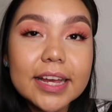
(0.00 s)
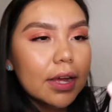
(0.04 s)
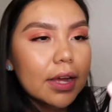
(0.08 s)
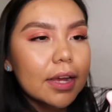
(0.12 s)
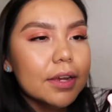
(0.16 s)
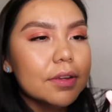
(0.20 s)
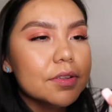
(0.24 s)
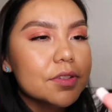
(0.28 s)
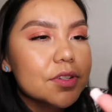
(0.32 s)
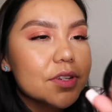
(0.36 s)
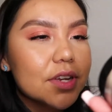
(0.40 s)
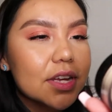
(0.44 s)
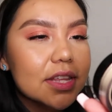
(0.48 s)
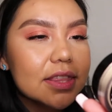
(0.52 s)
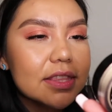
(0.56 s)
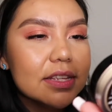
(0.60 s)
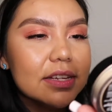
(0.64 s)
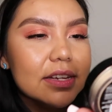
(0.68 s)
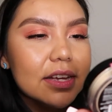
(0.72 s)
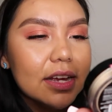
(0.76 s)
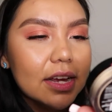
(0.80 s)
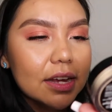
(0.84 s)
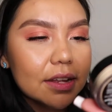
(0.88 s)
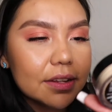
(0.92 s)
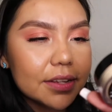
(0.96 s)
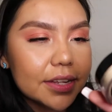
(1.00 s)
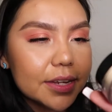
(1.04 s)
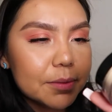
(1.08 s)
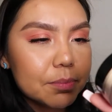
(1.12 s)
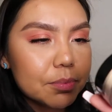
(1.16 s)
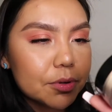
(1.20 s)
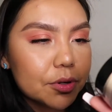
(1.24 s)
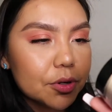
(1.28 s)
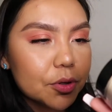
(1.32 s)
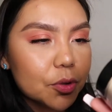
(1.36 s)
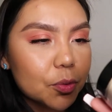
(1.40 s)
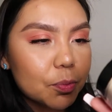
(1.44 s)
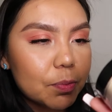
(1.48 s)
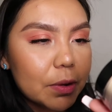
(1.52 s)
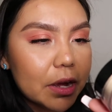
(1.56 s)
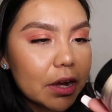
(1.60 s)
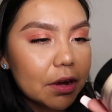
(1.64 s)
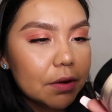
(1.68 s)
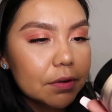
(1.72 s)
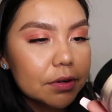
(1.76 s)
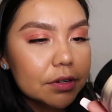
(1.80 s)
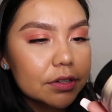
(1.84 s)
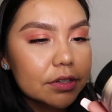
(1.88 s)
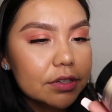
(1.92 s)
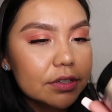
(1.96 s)
I also got the LA Pro
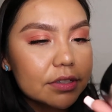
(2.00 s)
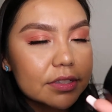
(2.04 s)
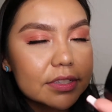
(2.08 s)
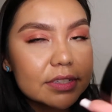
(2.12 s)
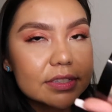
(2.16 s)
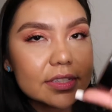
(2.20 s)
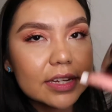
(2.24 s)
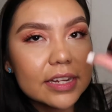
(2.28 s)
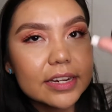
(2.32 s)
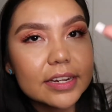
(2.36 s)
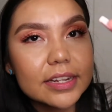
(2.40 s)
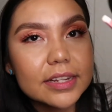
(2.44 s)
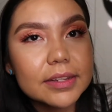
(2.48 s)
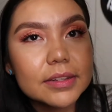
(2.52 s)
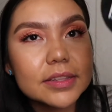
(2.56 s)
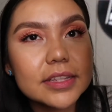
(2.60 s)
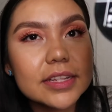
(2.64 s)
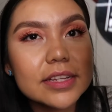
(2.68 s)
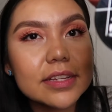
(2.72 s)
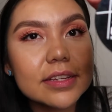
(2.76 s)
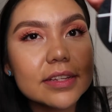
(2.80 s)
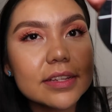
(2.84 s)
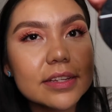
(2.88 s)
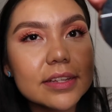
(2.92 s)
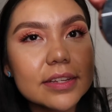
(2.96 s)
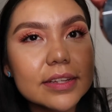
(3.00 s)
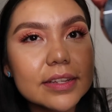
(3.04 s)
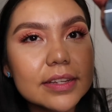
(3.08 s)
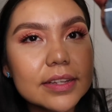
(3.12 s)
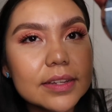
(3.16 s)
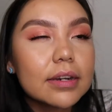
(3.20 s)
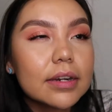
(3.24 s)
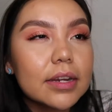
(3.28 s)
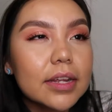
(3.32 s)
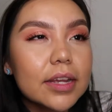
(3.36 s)
powder setting thingy.